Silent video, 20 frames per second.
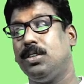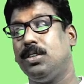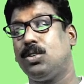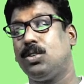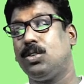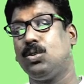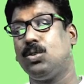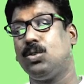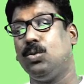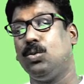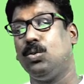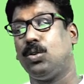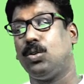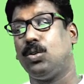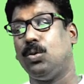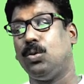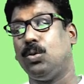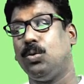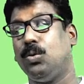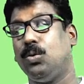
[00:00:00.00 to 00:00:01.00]

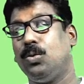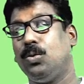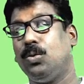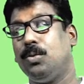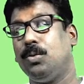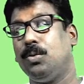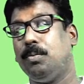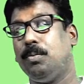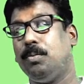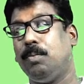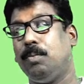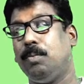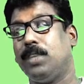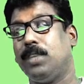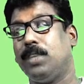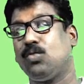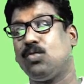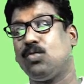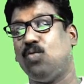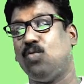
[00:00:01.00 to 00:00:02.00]
2q
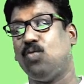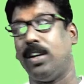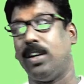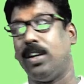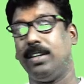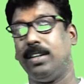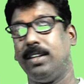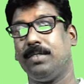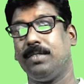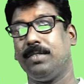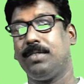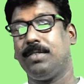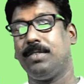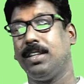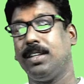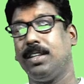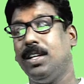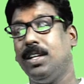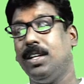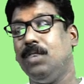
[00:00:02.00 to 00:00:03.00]
plus 1,
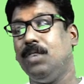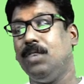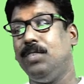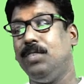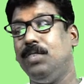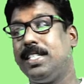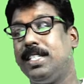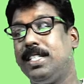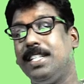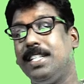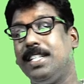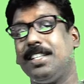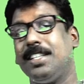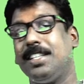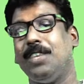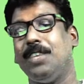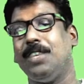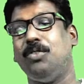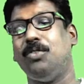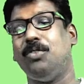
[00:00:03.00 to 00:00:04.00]
which is in
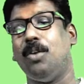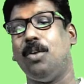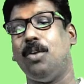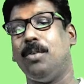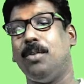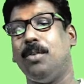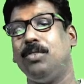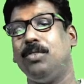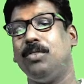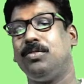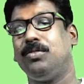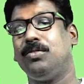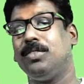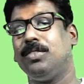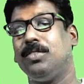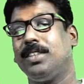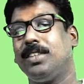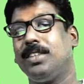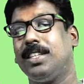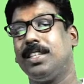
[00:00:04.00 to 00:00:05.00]
the form
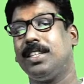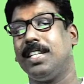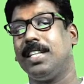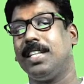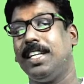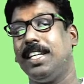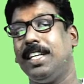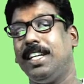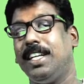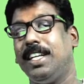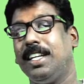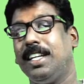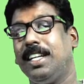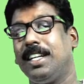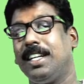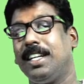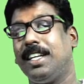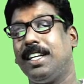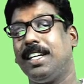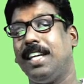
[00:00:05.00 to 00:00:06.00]
of
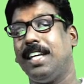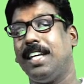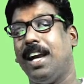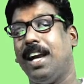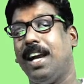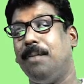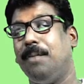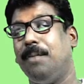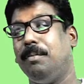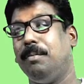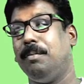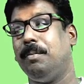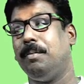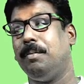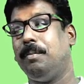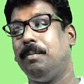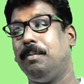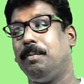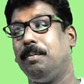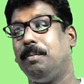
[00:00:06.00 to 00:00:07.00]
3m
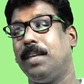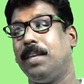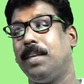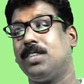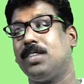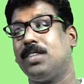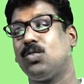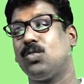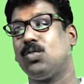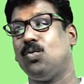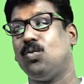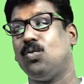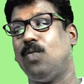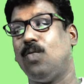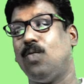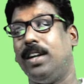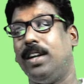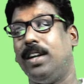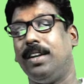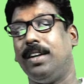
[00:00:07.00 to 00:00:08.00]
plus
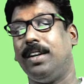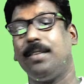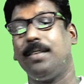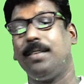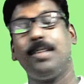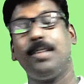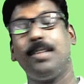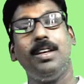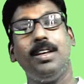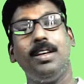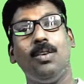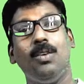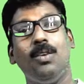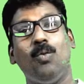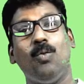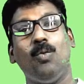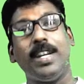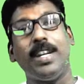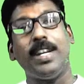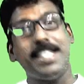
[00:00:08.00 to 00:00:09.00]
1.
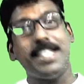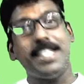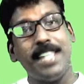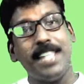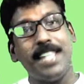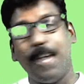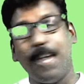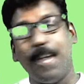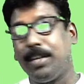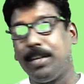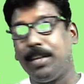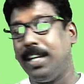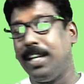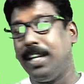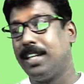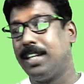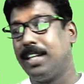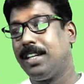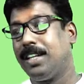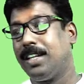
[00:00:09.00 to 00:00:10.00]
What is m
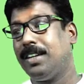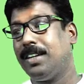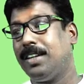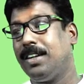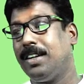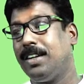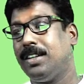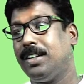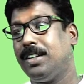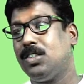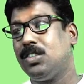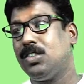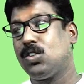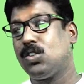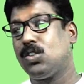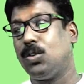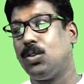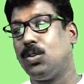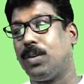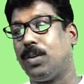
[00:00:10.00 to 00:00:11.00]
here?
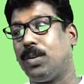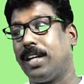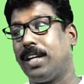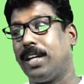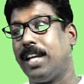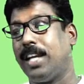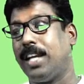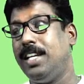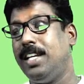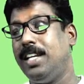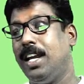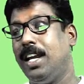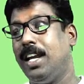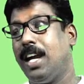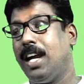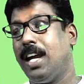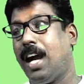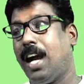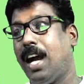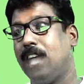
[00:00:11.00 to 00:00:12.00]
So you can write,
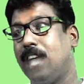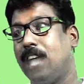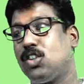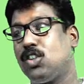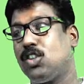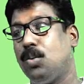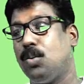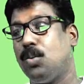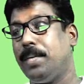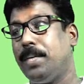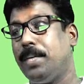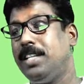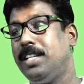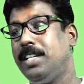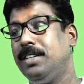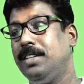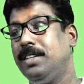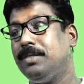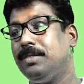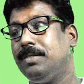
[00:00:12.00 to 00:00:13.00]

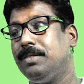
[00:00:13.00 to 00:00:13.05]
assuming